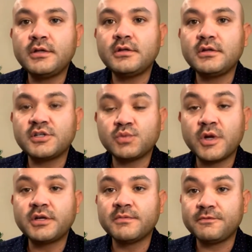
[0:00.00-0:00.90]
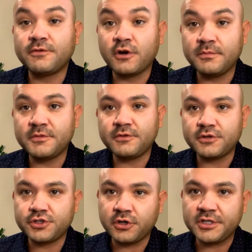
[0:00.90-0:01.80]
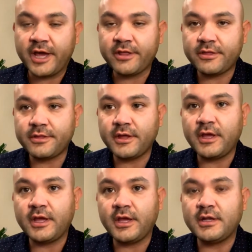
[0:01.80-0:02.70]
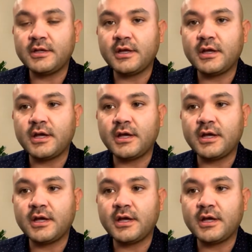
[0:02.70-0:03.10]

there's one confirmed for sure death in